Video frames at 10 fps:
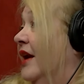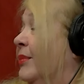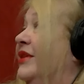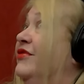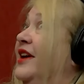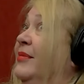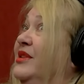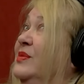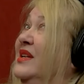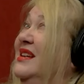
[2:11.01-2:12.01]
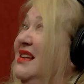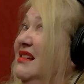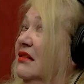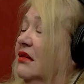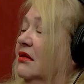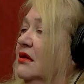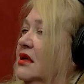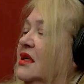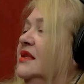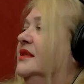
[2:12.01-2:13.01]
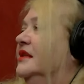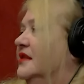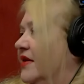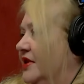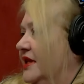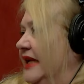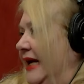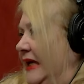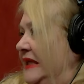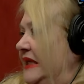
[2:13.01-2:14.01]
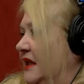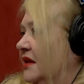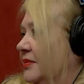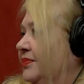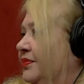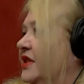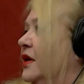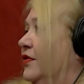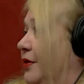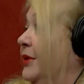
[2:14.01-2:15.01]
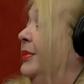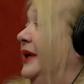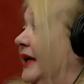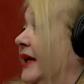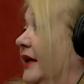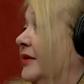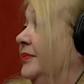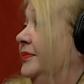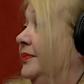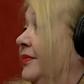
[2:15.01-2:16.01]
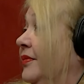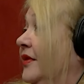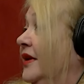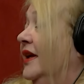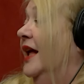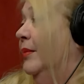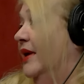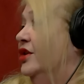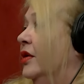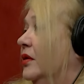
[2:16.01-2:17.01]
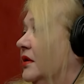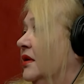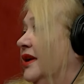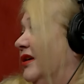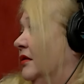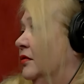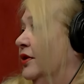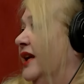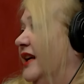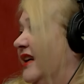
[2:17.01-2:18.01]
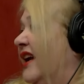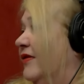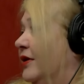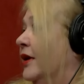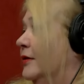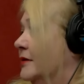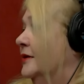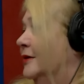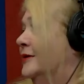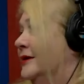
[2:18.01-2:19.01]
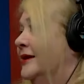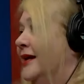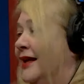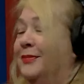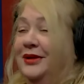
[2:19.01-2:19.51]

And my family's been here since 1718. So from the beginning. And my joke, you know, related to half the ghosts. I used to oh, say that, yeah.